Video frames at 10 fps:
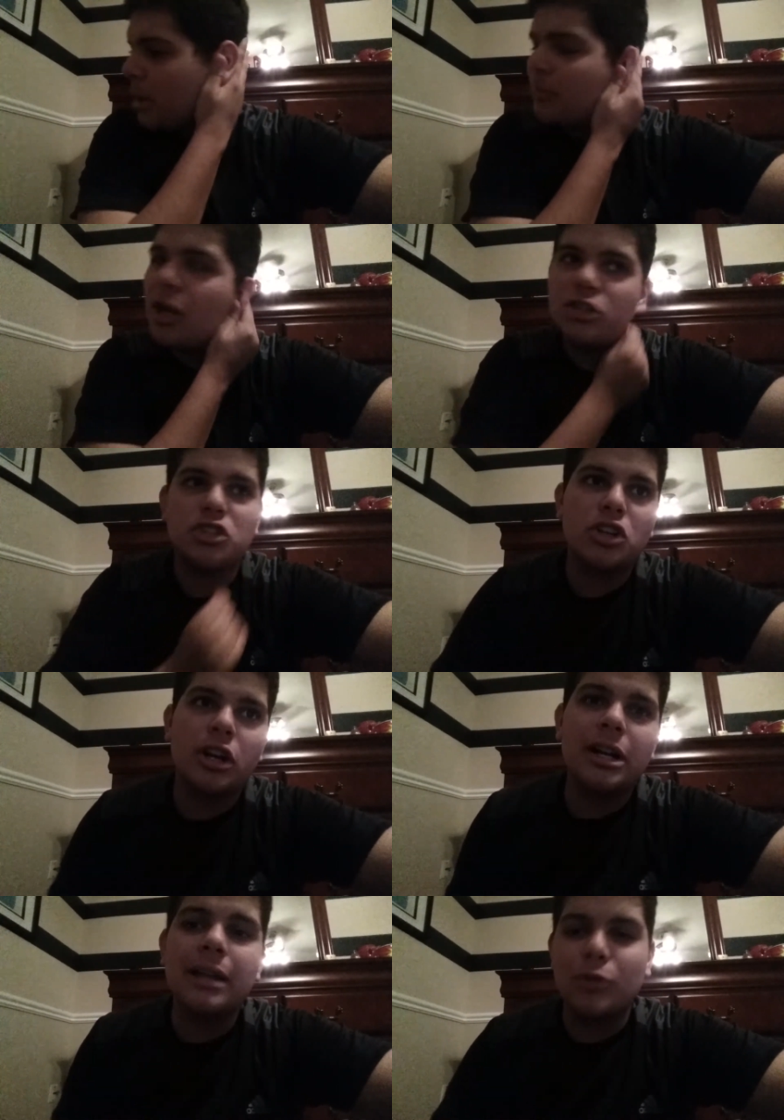I'm not sure.
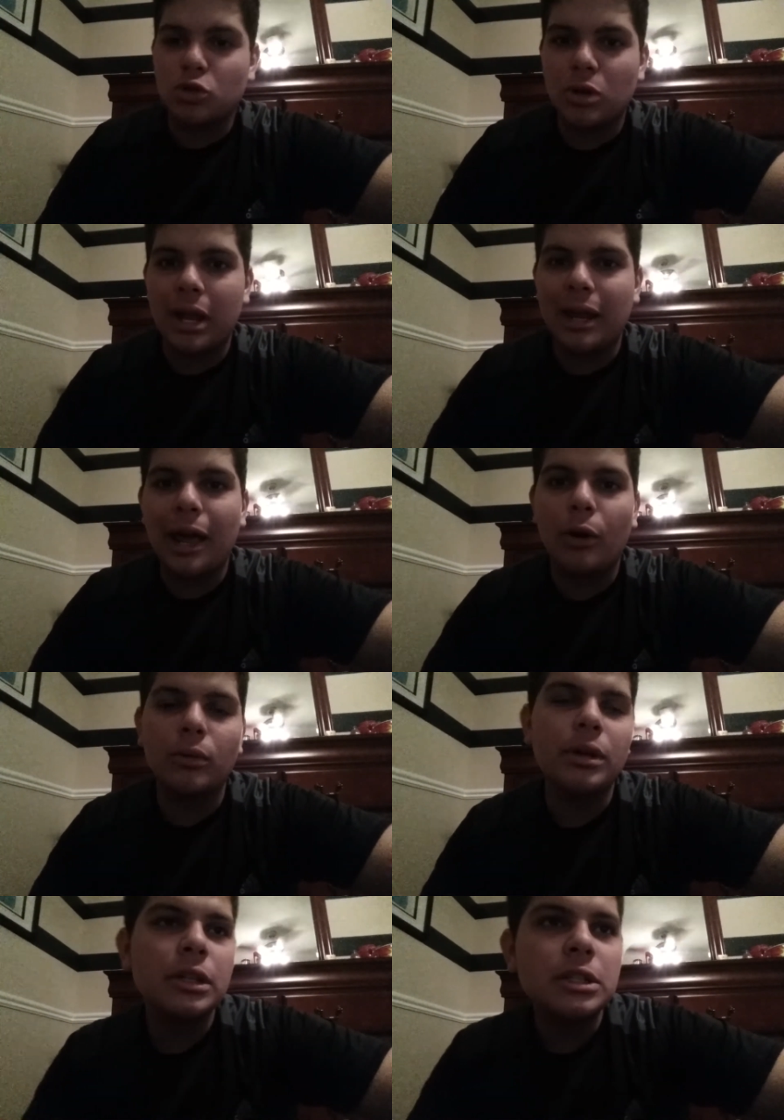You're gonna have to try it out